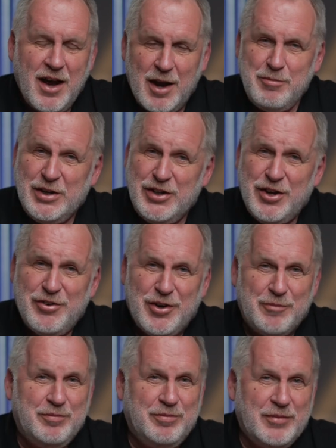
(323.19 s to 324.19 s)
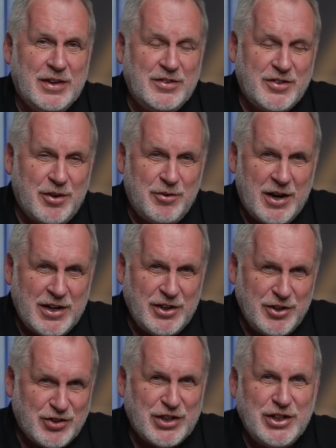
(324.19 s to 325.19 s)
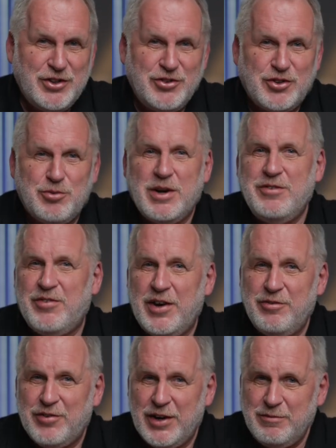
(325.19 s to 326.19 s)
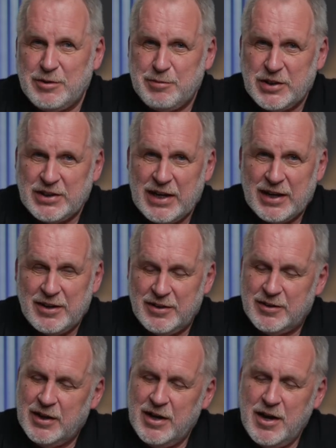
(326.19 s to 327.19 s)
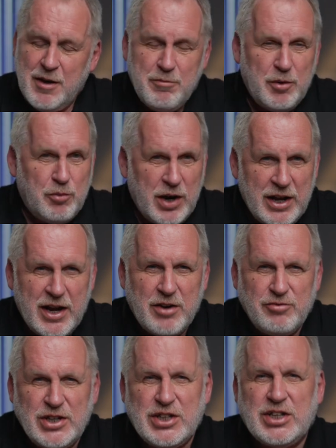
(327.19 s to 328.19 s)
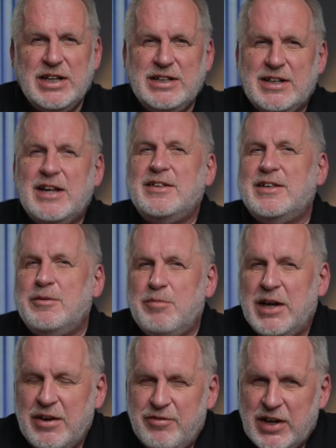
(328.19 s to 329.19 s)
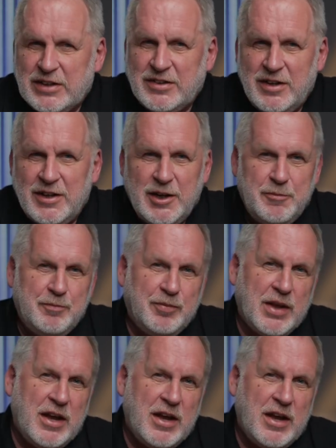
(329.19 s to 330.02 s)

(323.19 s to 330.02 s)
I'm in Europe, and so I usually use 25 frames per second, but when I originally tested my FX9,